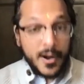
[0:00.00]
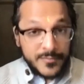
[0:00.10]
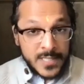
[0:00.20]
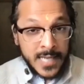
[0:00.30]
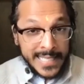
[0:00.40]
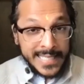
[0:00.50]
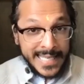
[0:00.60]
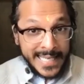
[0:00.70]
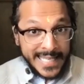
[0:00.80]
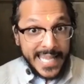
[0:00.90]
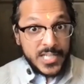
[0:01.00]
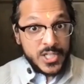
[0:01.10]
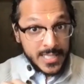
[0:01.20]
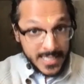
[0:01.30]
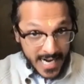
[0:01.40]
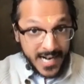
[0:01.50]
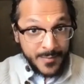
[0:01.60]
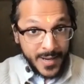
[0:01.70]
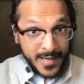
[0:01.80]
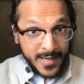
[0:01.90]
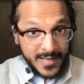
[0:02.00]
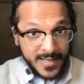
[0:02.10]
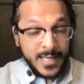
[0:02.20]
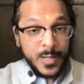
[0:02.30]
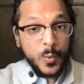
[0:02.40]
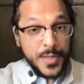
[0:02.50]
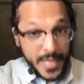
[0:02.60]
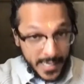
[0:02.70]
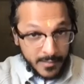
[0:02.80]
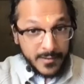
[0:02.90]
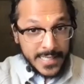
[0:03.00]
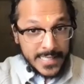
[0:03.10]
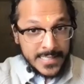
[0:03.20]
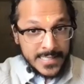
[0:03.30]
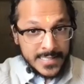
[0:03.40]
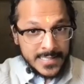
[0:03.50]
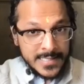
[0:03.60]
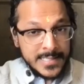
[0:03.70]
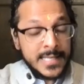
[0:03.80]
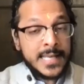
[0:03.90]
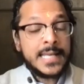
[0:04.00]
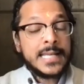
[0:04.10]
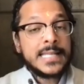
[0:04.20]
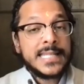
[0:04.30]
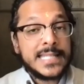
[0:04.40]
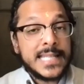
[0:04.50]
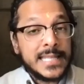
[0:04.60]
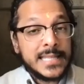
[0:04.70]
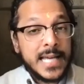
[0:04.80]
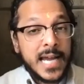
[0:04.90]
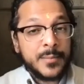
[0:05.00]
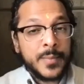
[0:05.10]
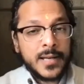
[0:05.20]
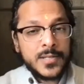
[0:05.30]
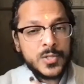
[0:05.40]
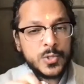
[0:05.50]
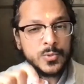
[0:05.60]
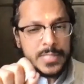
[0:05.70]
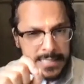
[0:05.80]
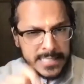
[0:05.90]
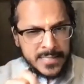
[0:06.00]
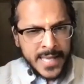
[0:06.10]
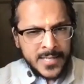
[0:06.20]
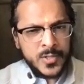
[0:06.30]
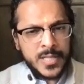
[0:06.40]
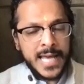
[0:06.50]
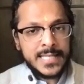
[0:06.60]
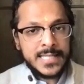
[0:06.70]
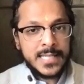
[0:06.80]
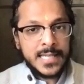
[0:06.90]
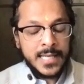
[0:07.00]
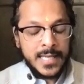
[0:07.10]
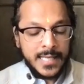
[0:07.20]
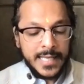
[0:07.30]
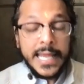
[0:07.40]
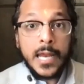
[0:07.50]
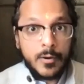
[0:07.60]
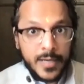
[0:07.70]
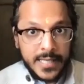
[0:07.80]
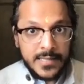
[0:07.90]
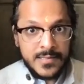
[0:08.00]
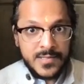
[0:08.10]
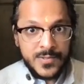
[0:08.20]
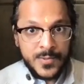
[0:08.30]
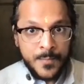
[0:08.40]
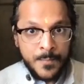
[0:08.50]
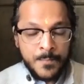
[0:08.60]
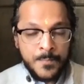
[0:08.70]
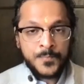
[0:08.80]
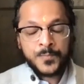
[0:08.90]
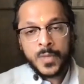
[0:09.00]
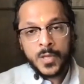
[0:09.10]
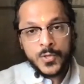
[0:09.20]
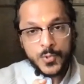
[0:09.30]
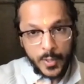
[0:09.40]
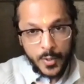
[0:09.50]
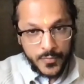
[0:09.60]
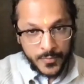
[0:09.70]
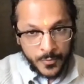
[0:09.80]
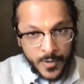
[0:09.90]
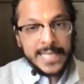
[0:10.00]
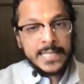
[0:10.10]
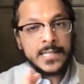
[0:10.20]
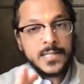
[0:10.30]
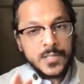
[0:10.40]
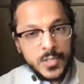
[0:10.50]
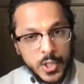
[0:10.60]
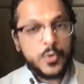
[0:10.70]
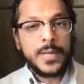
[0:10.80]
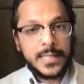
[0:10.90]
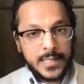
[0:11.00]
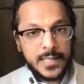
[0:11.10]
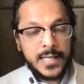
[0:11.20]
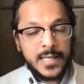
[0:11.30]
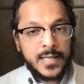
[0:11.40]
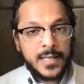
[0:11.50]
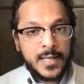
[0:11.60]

Often I can engage in dharma with arrogance. Sat dharma is to dismantle that arrogance. So I go from rightness to humility.